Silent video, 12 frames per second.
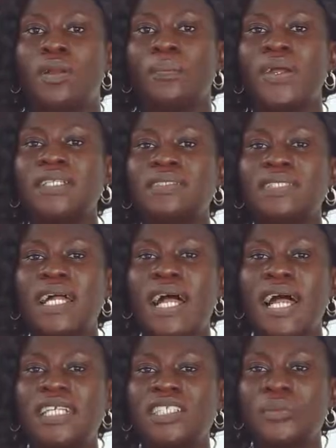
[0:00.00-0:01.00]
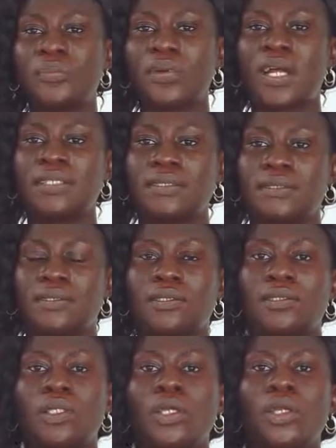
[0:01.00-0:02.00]
personal hygiene practices,
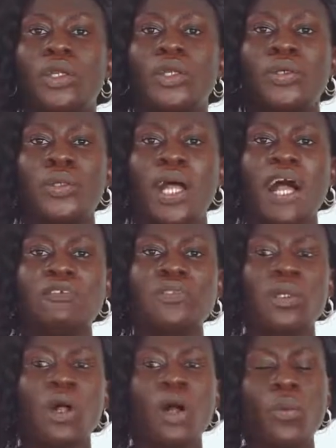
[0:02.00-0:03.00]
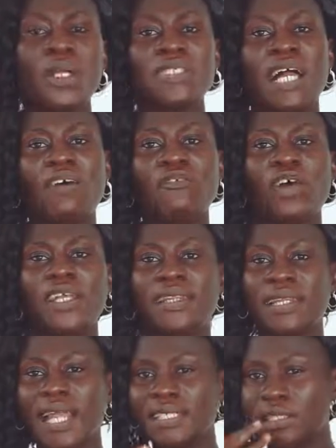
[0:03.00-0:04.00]
you have to always avoid
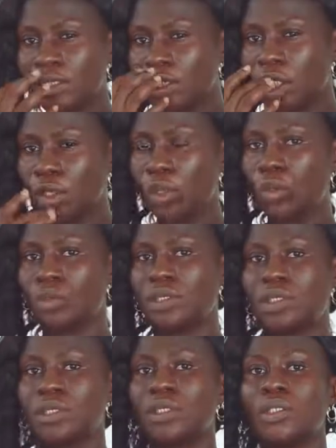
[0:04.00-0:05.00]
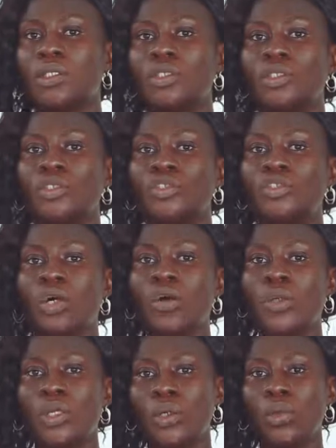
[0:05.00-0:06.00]
touching the nose
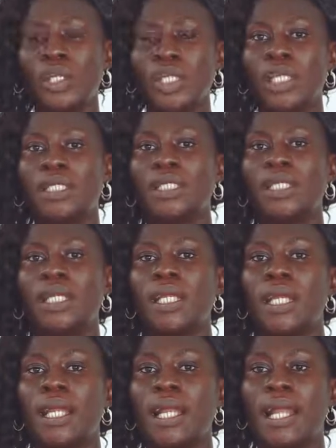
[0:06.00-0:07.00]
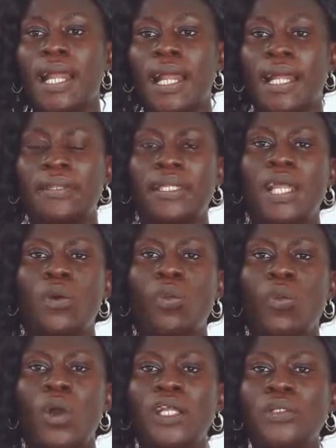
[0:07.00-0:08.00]
during cooking. And then
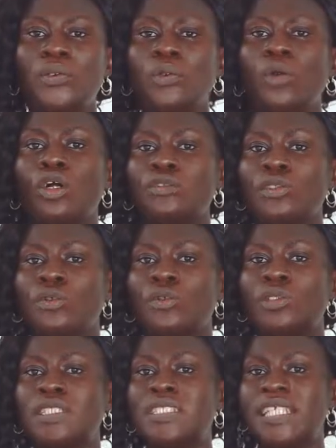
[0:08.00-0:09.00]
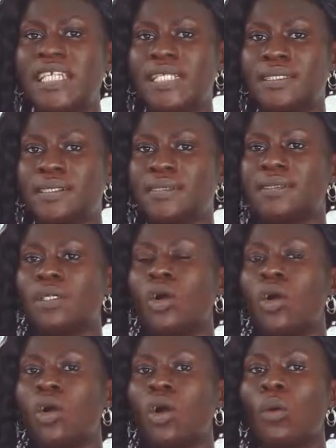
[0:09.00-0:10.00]
when you want to sneeze
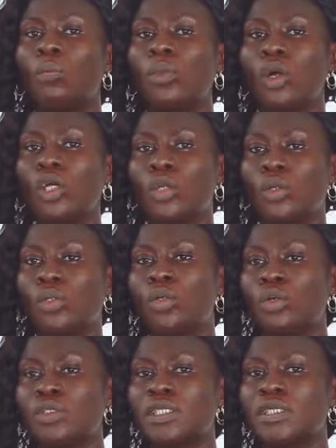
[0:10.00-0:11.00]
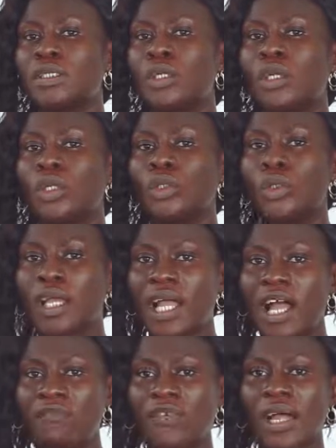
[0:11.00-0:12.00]
or blow your nose, you
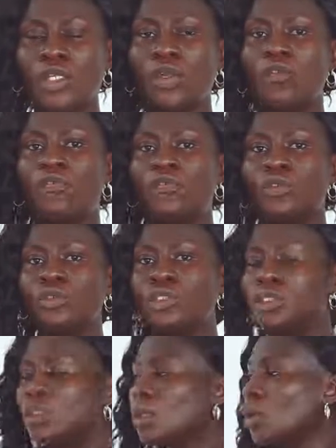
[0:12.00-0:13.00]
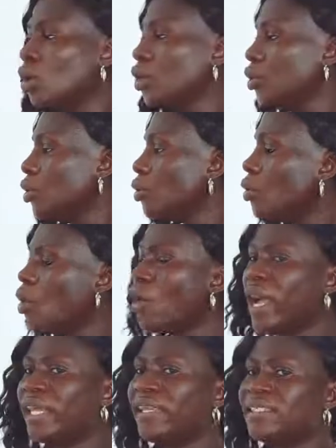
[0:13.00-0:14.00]
cover your food, you go
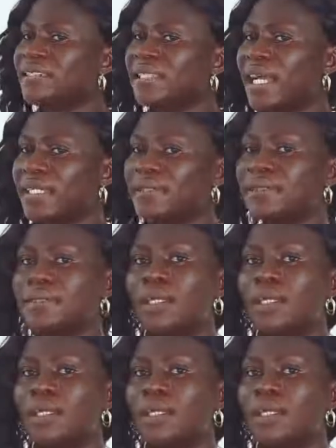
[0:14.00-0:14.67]
a distance,